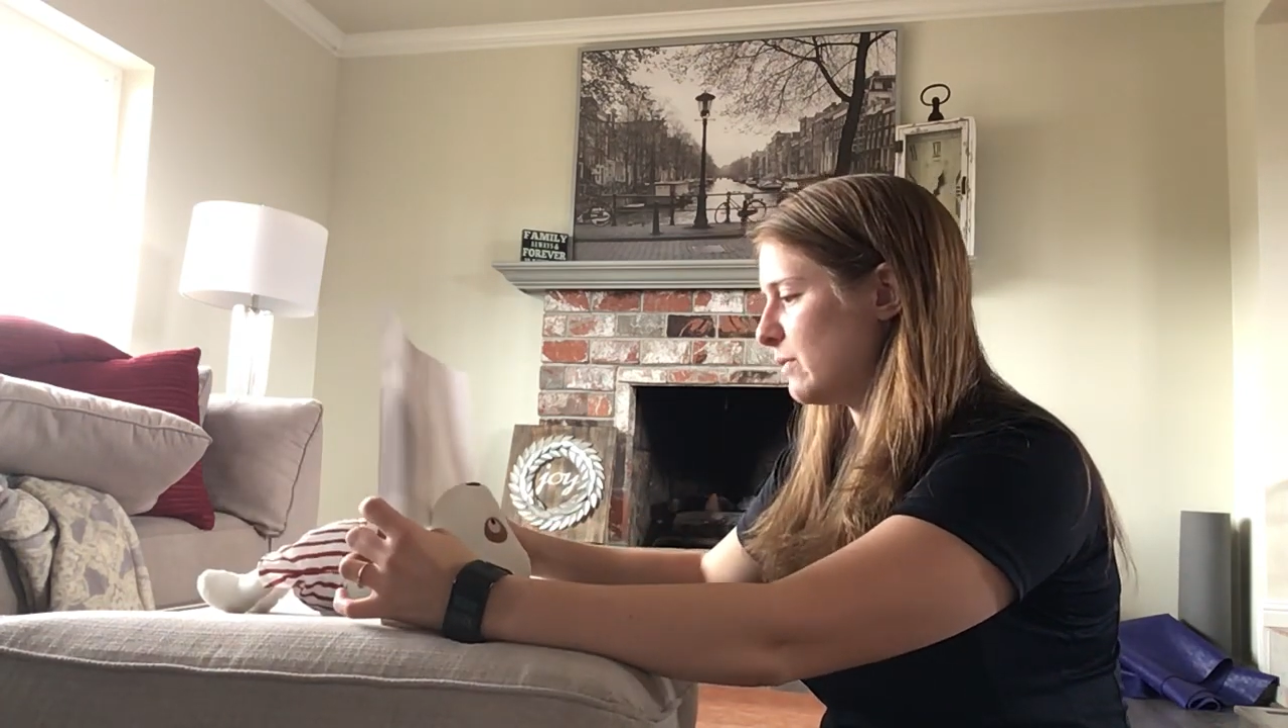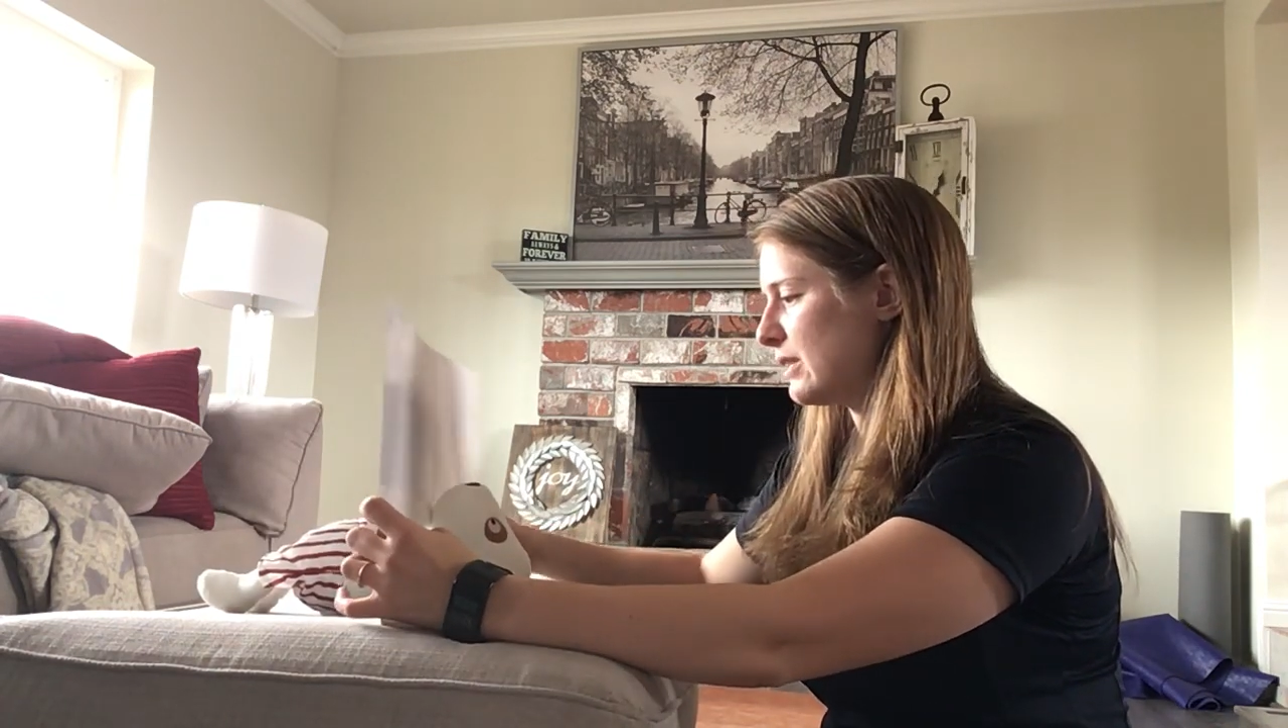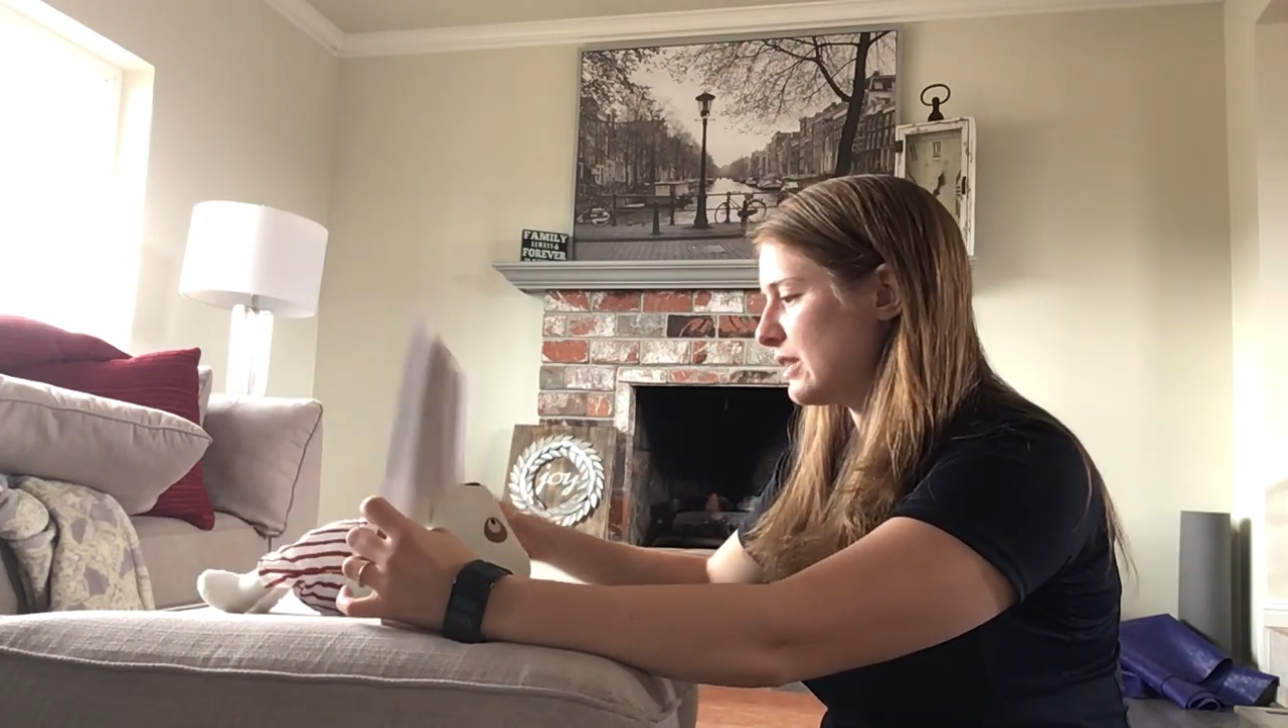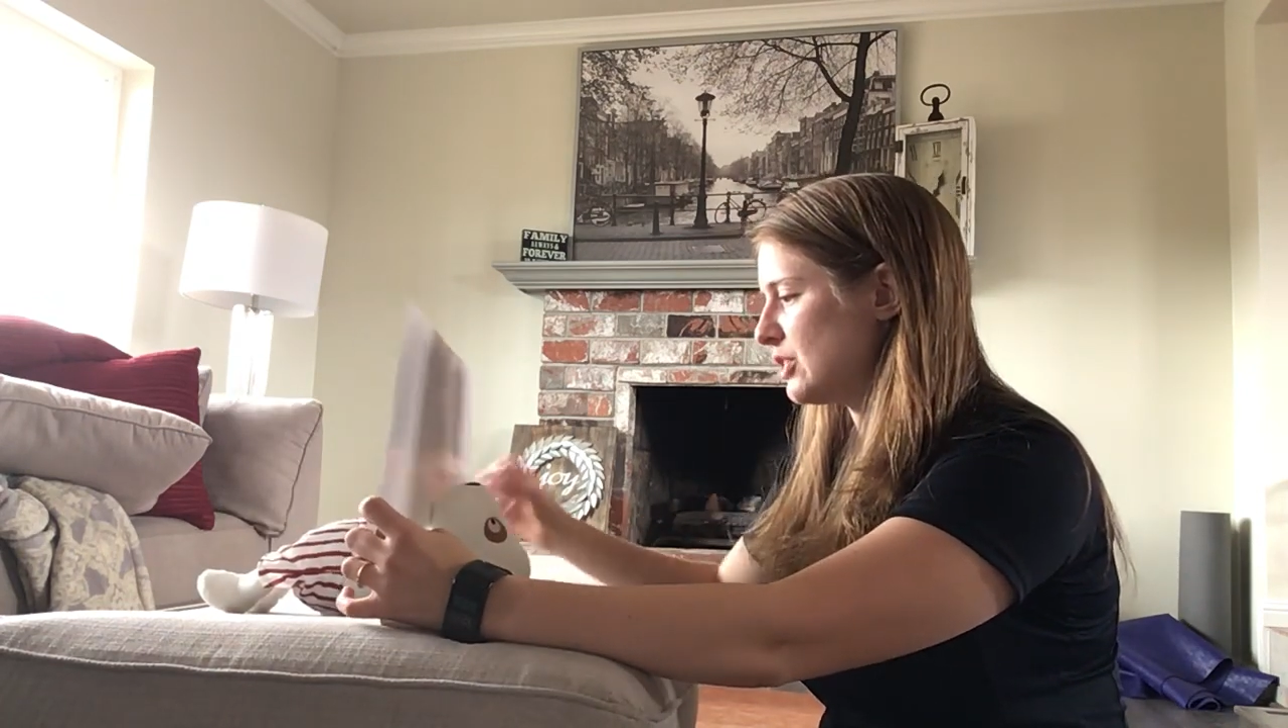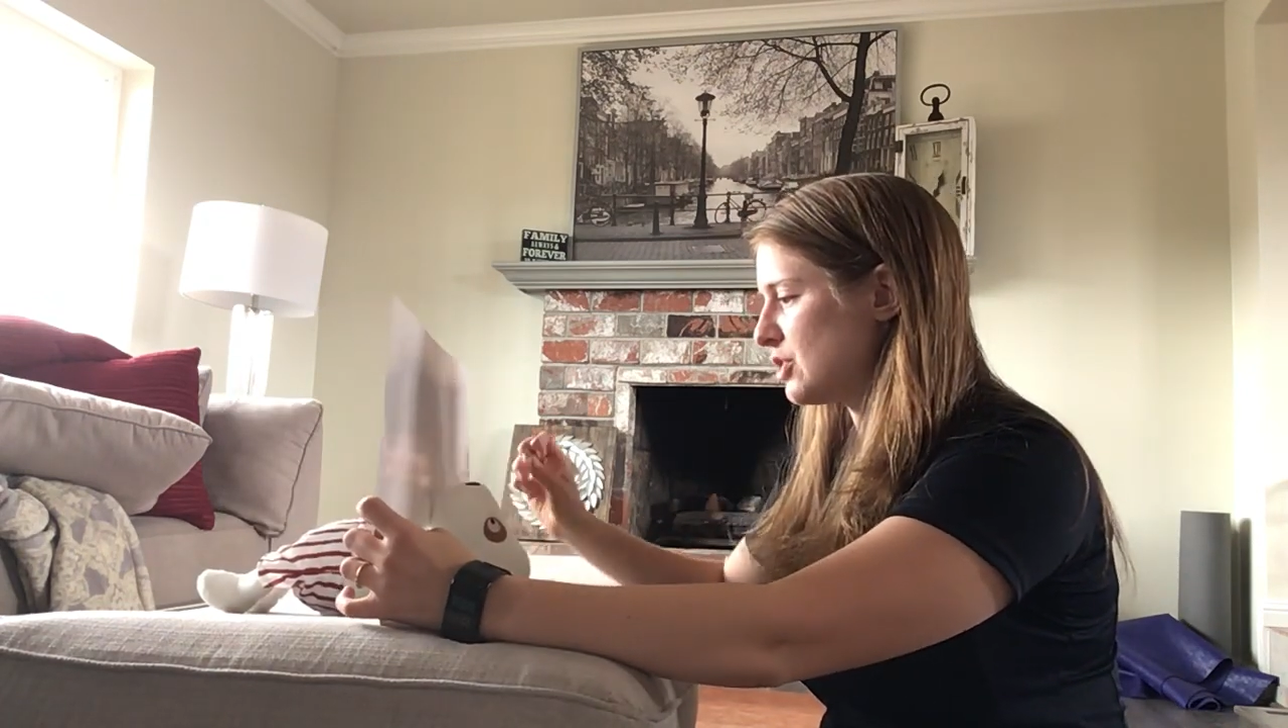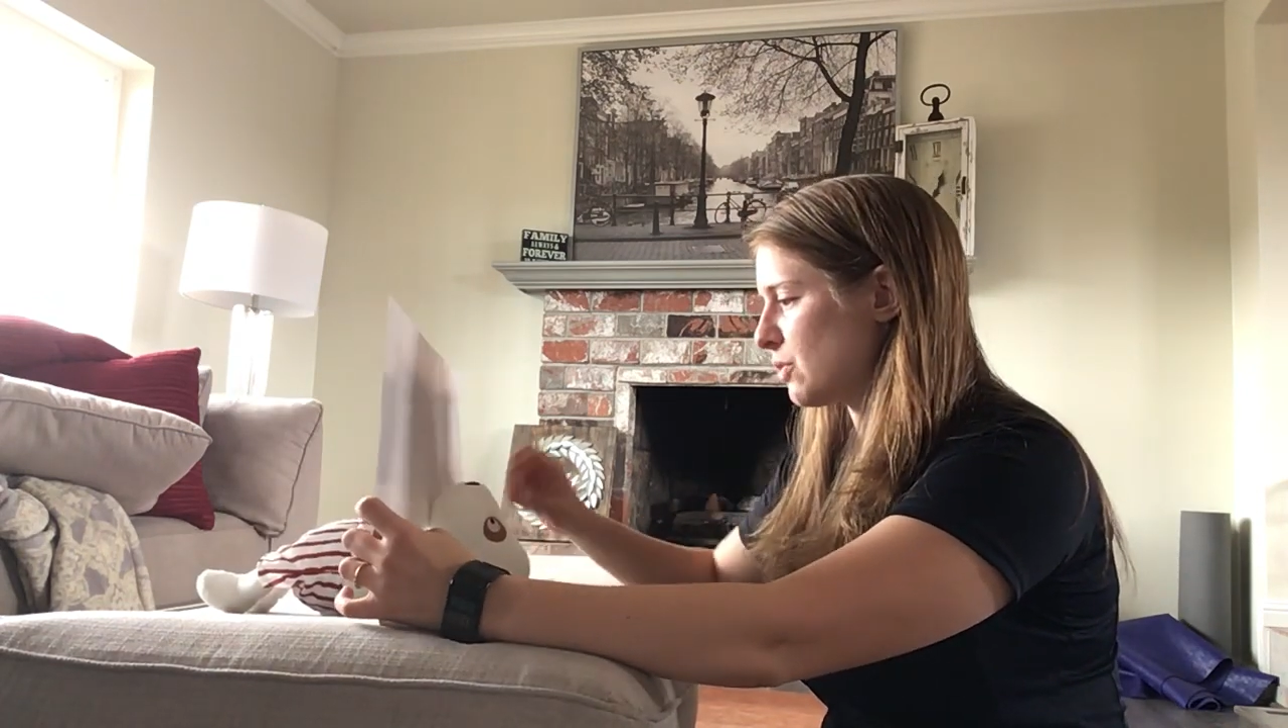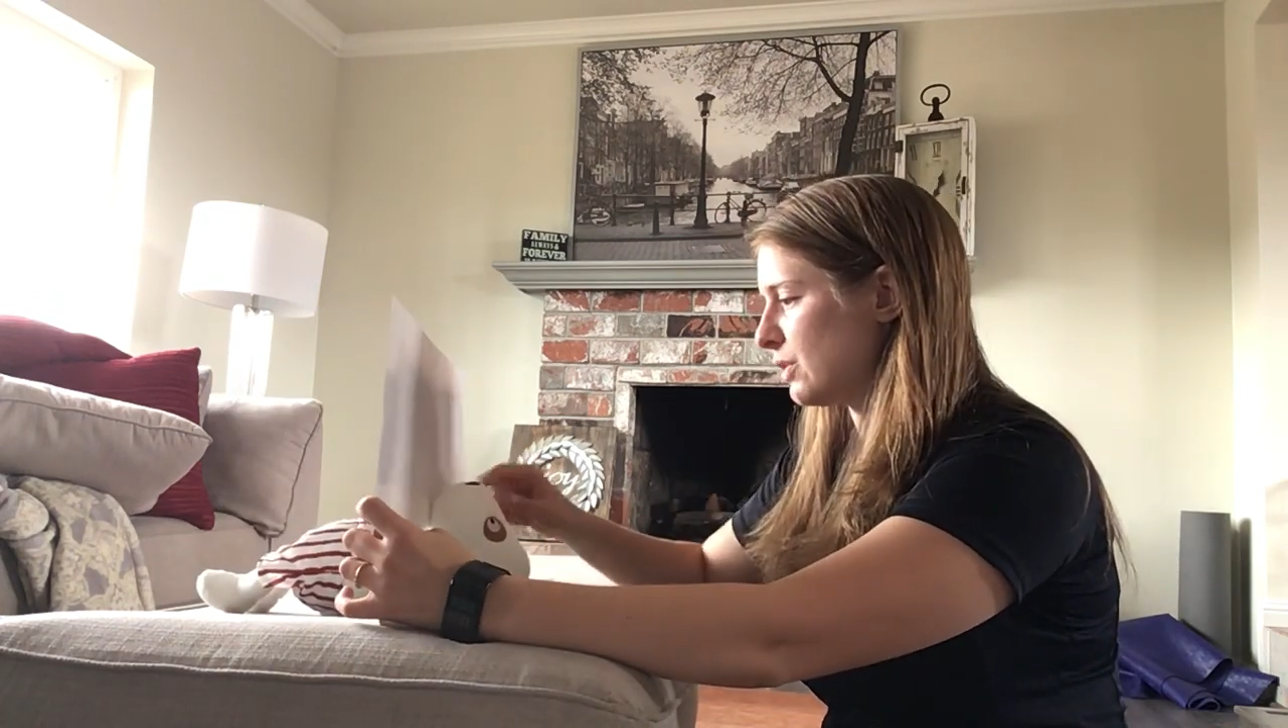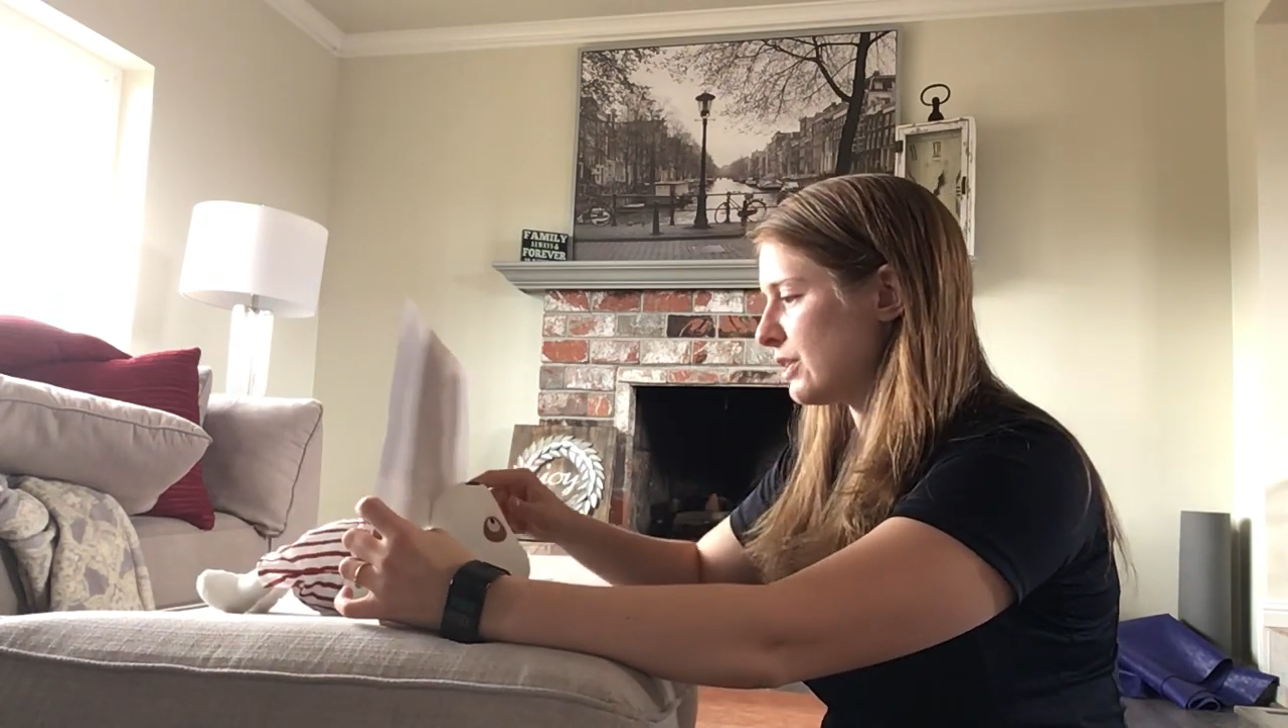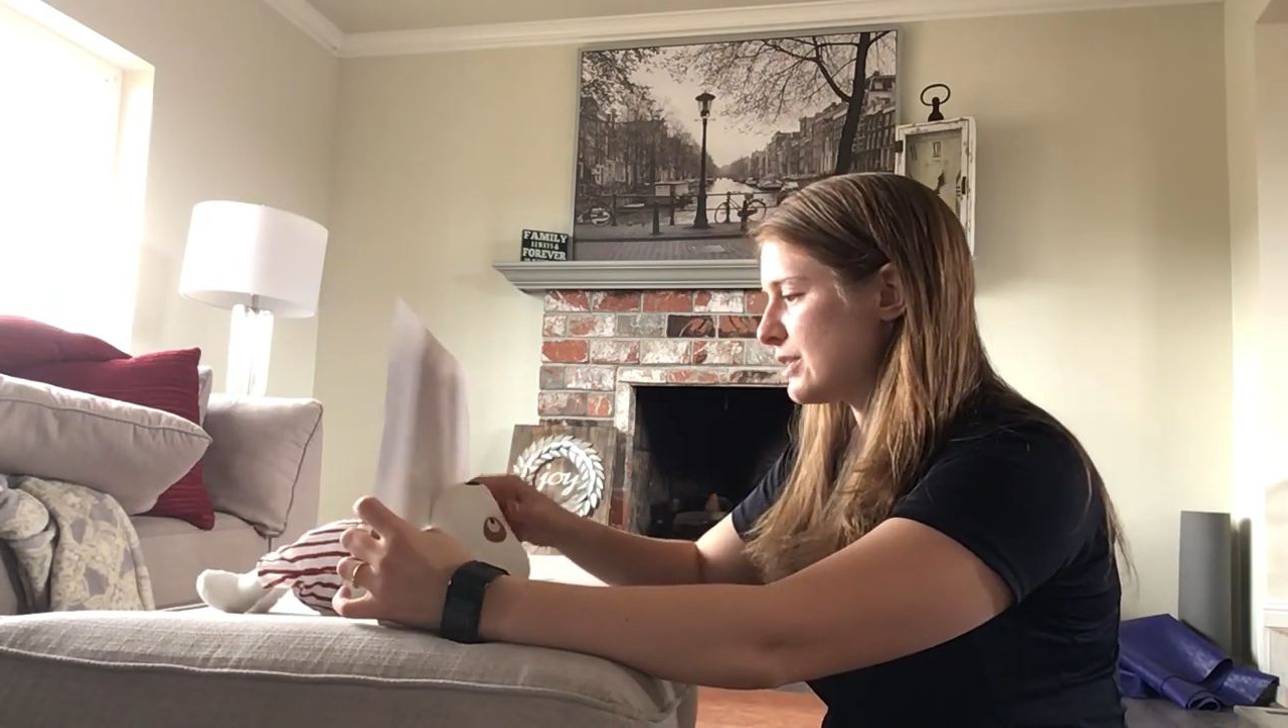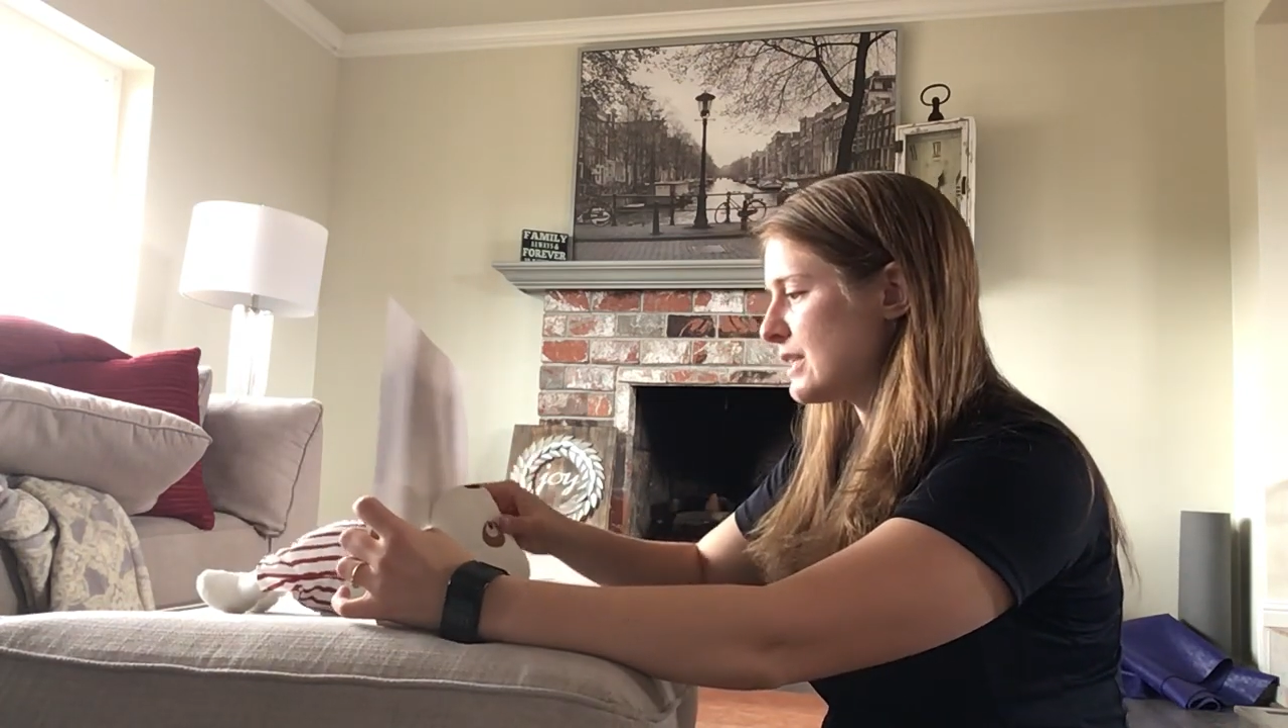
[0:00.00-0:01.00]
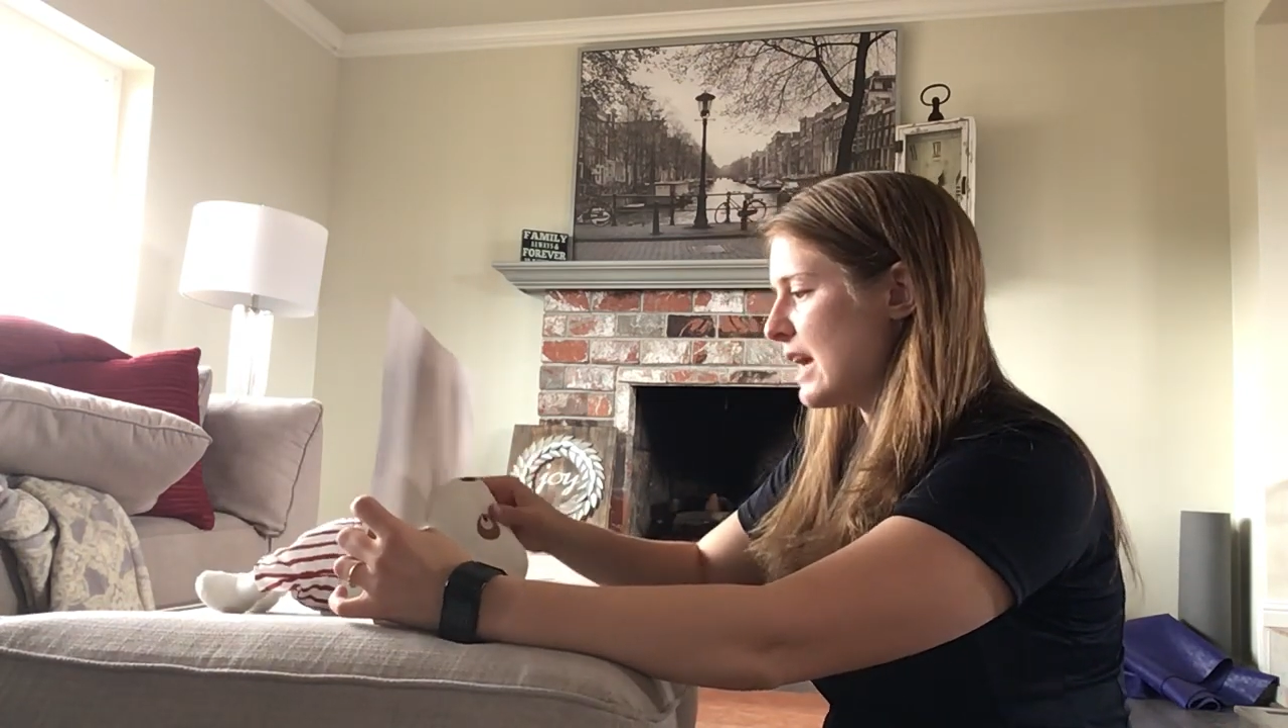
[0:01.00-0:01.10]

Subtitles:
with the shoulders.